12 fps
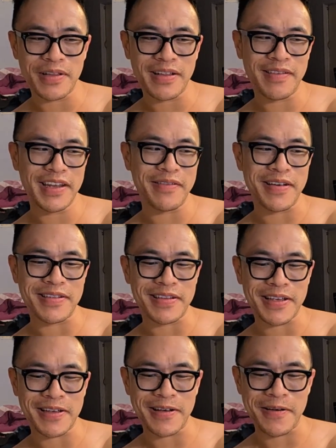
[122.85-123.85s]
Anyways,
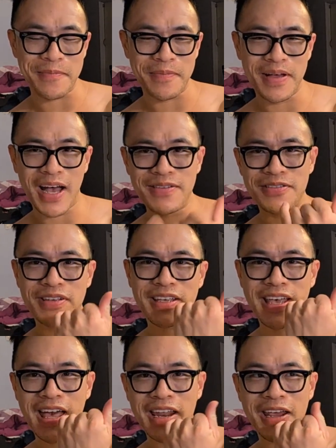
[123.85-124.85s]
like I was
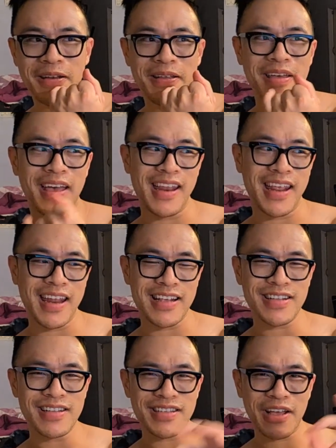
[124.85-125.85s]
looking at it and then I
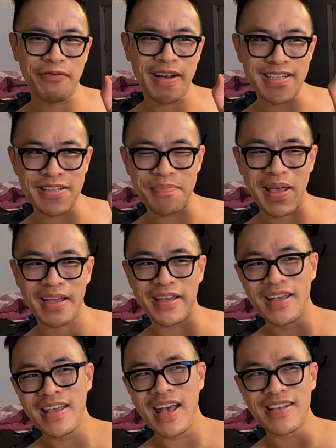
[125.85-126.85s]
saw this like white speck.
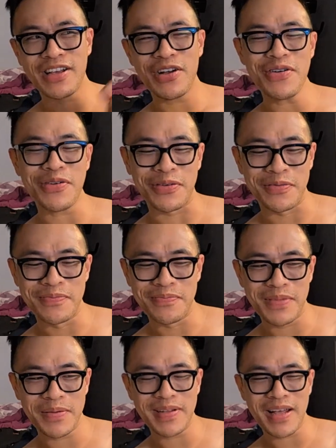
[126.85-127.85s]
I was like, oh,
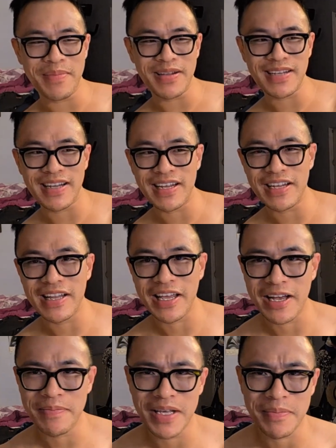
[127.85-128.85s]
maybe that means I need to
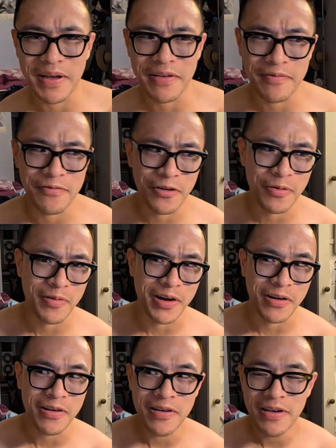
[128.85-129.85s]
like update my firmware.